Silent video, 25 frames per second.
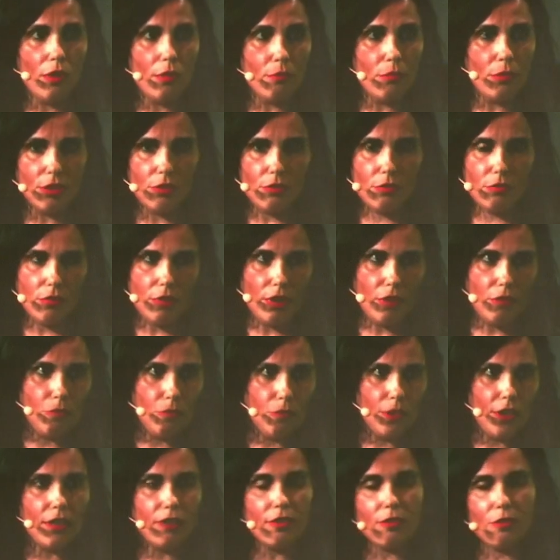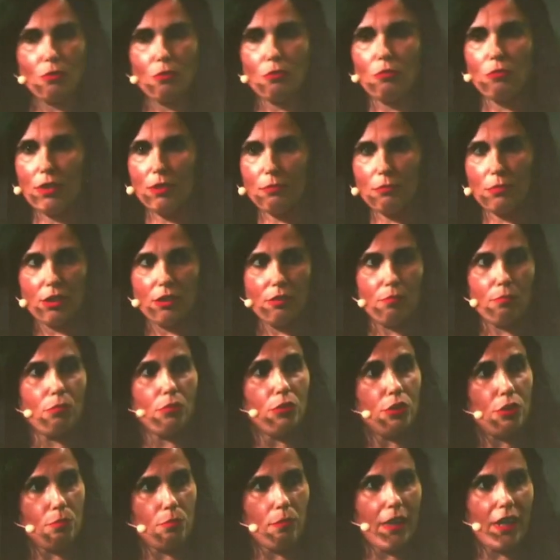to be used in the scope
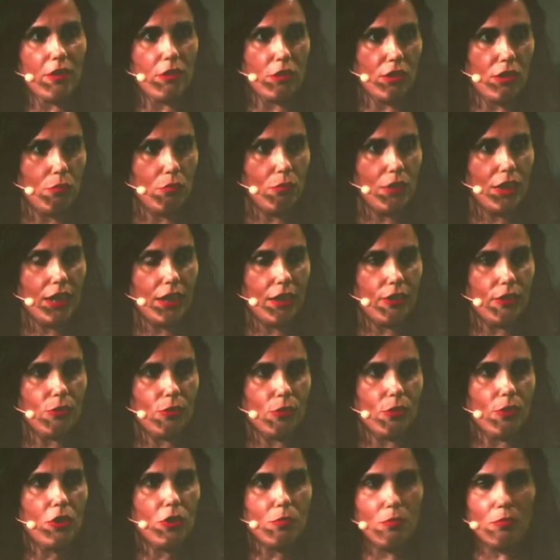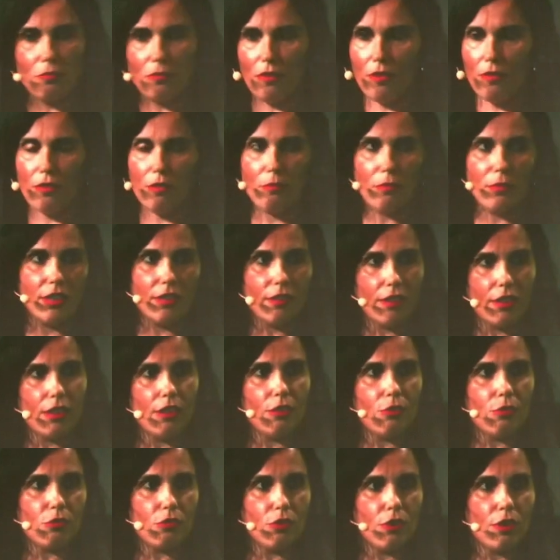of defense, but also
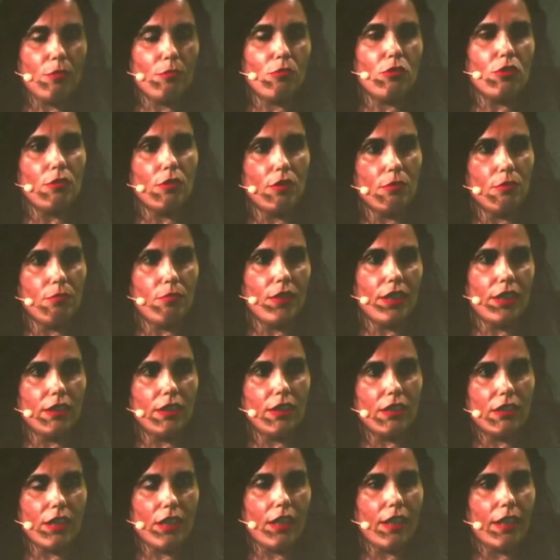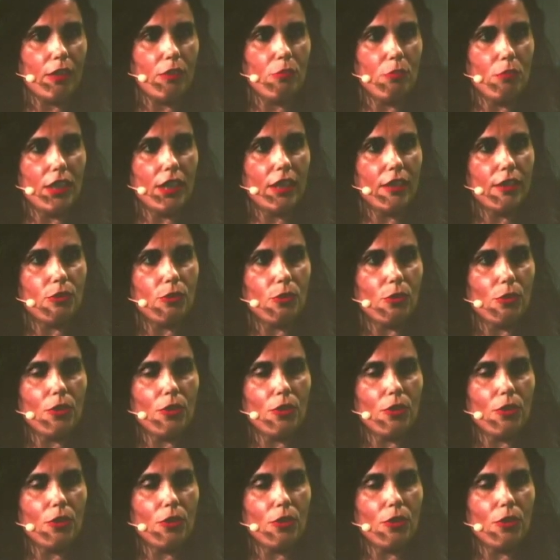communications, and